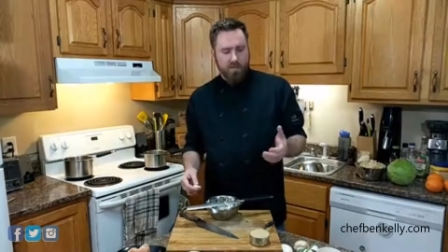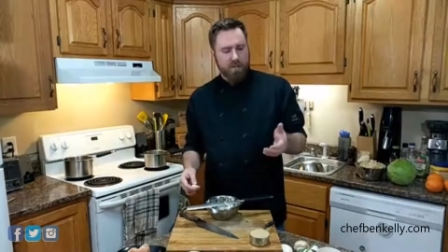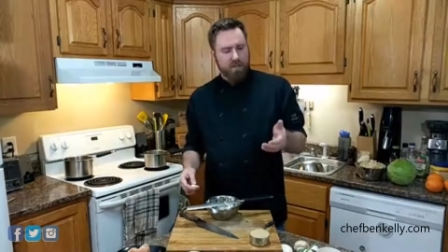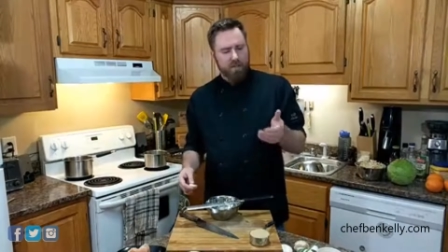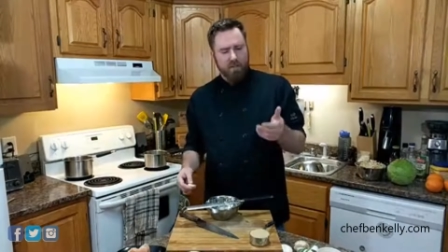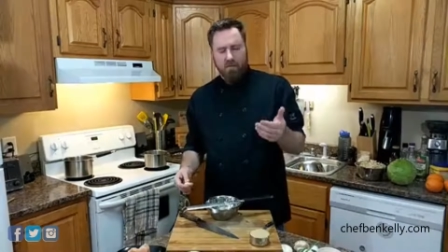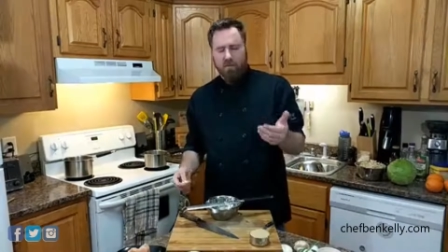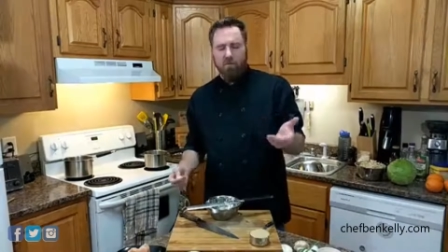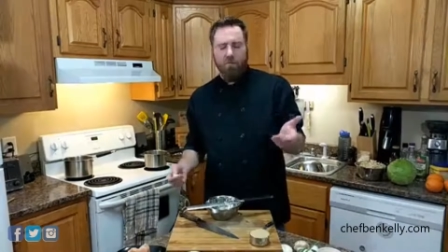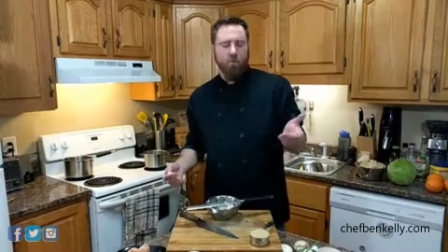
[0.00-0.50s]
If
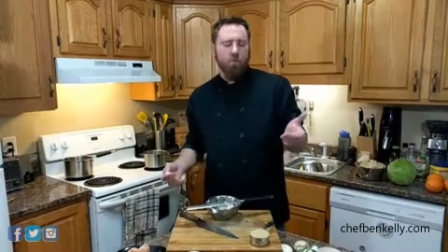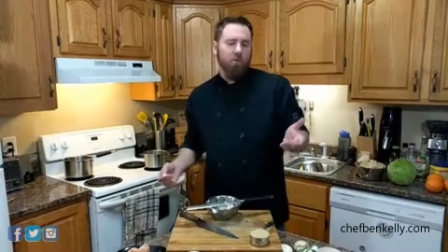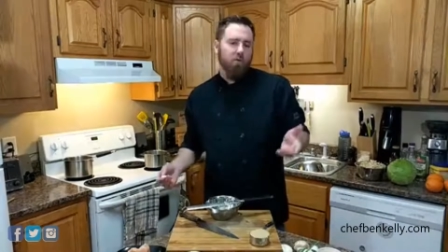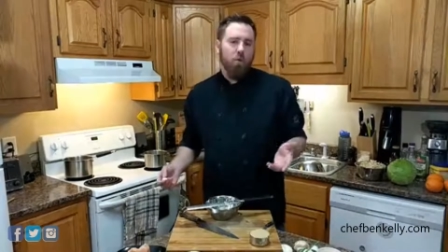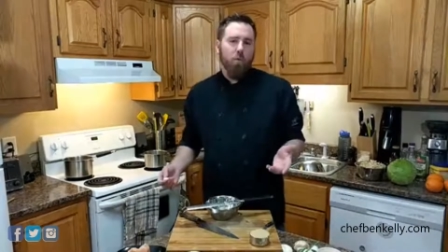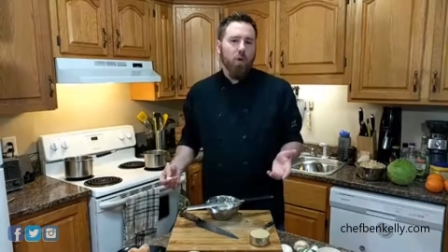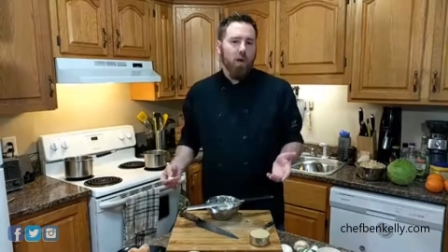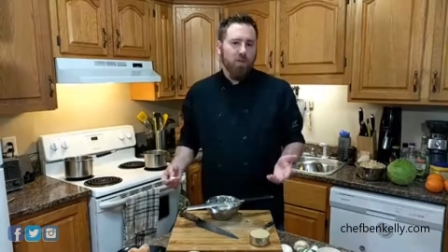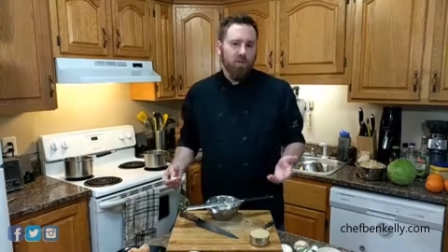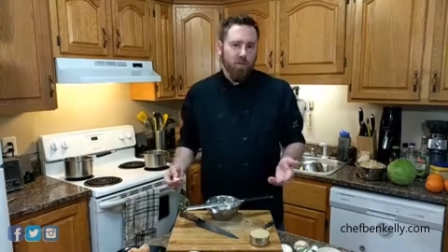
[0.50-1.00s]
it's,
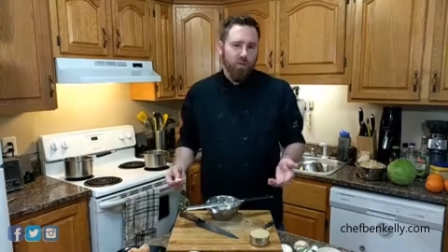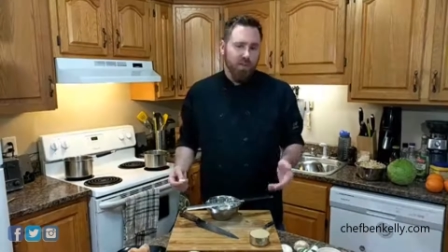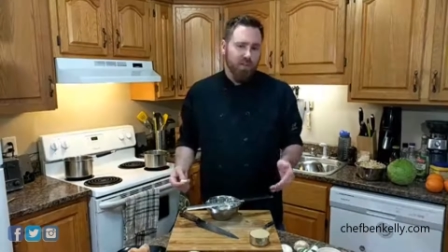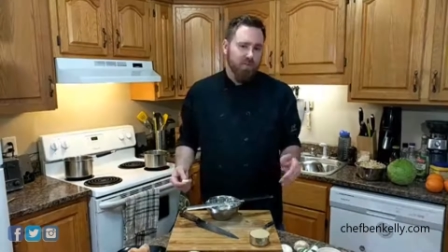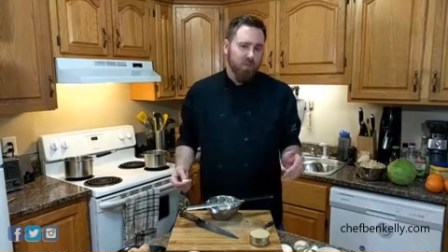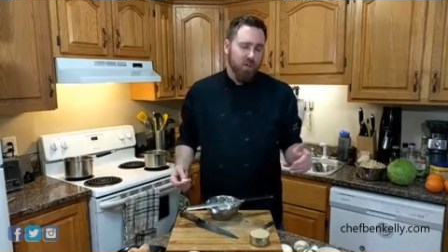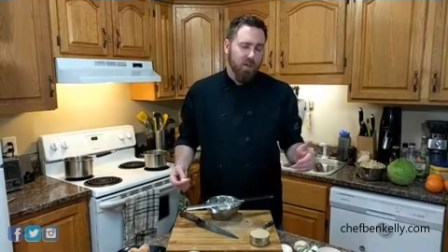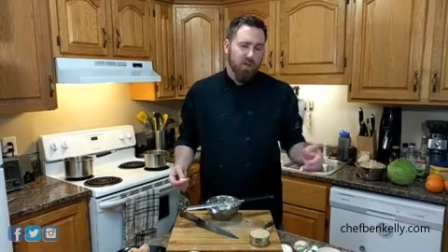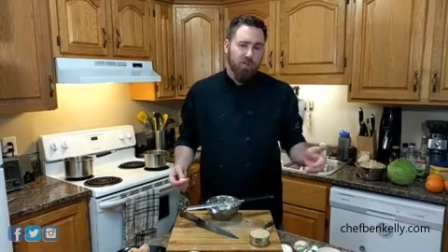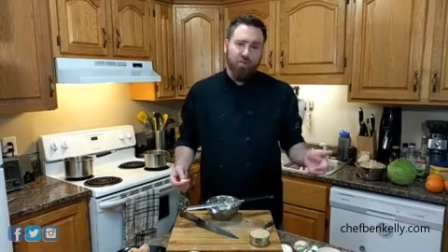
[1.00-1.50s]
for whatever
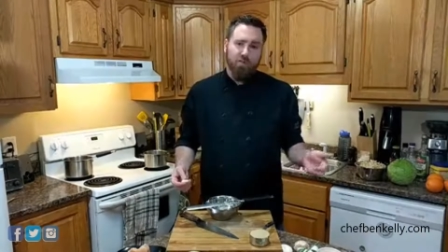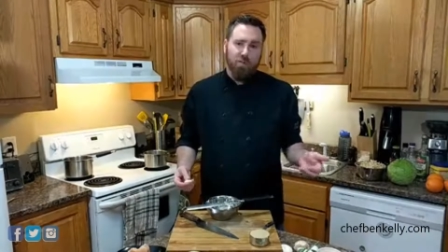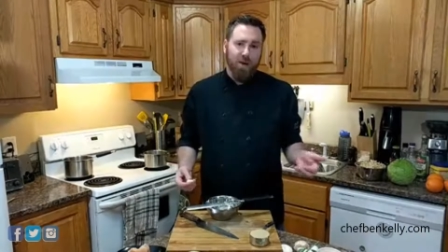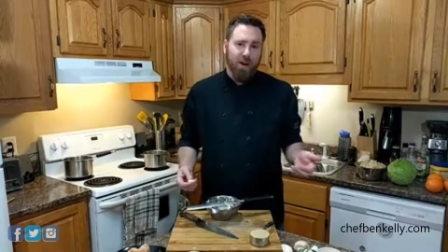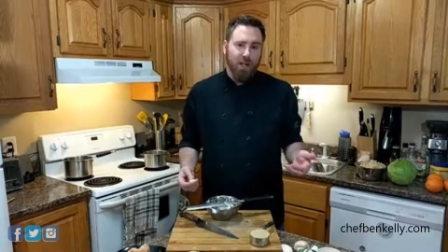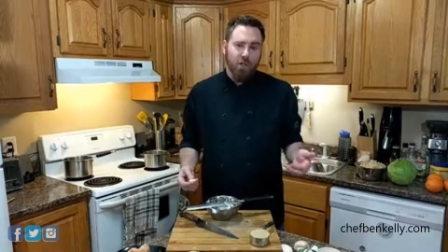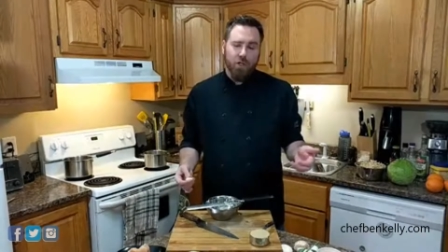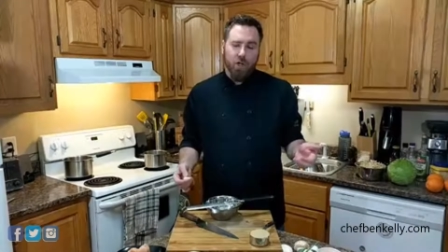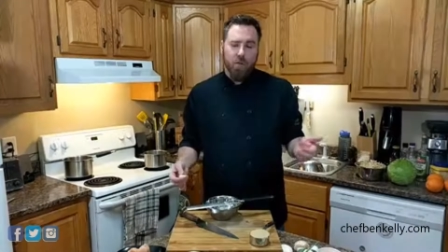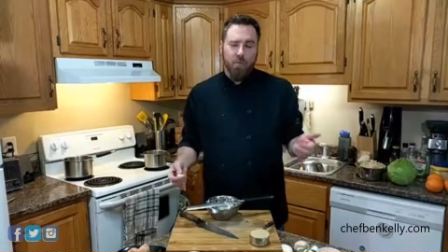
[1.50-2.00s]
reason, when it's
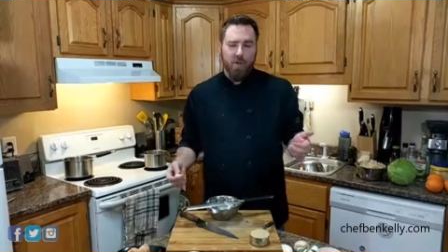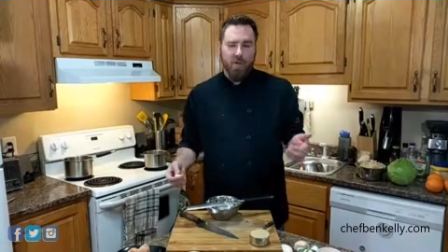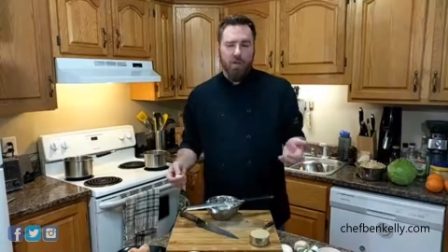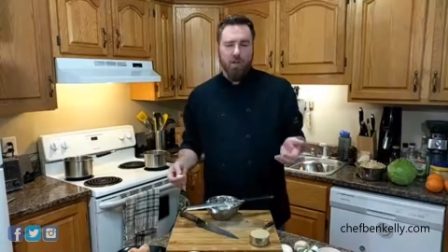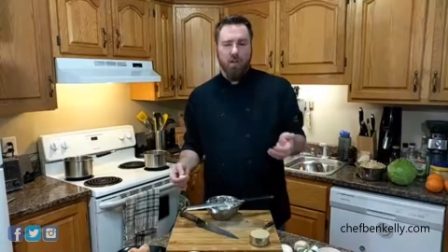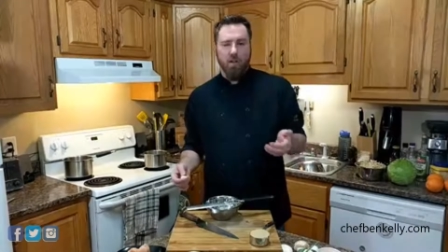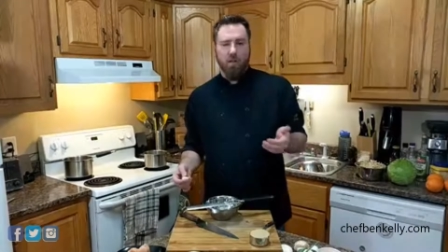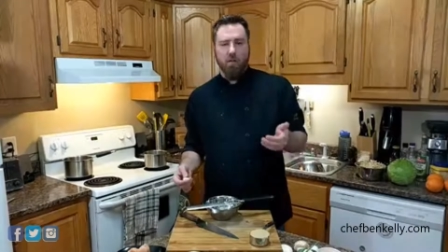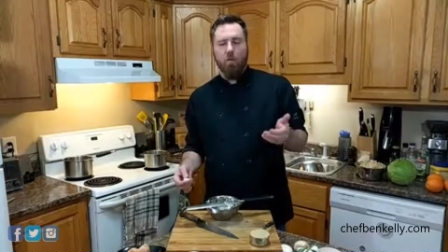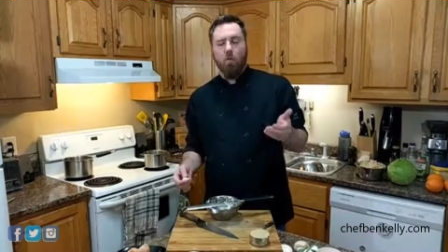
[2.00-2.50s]
fresh, I
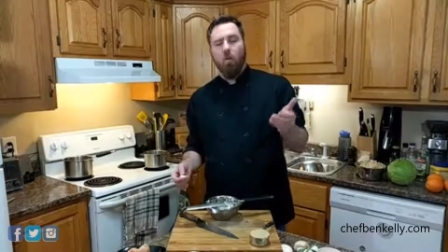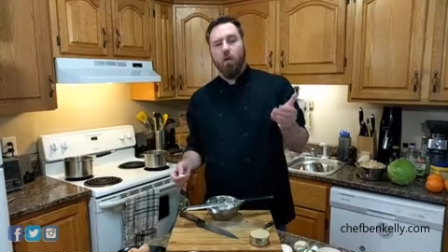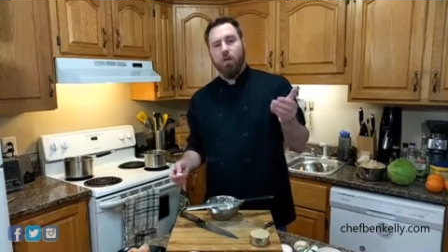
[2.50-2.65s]
peel it.